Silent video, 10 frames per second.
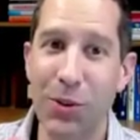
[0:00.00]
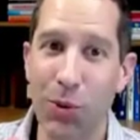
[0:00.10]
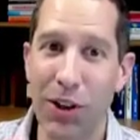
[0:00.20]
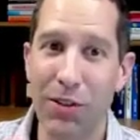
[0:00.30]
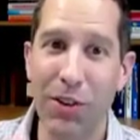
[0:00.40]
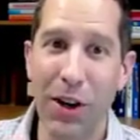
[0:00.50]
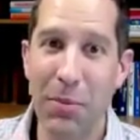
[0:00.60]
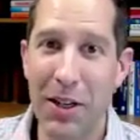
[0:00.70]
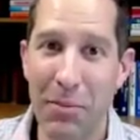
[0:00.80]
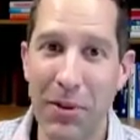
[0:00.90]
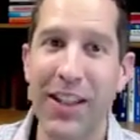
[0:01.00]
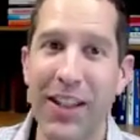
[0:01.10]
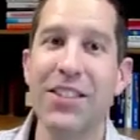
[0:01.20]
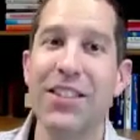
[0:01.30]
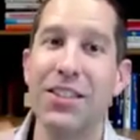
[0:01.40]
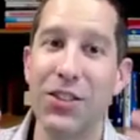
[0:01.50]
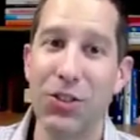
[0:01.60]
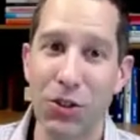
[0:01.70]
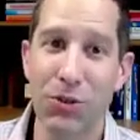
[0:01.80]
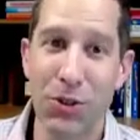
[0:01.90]
And one of our manipulations
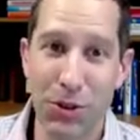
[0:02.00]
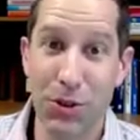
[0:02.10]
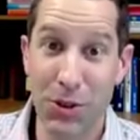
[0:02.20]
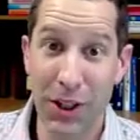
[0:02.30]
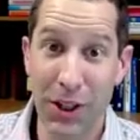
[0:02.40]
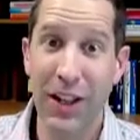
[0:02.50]
is through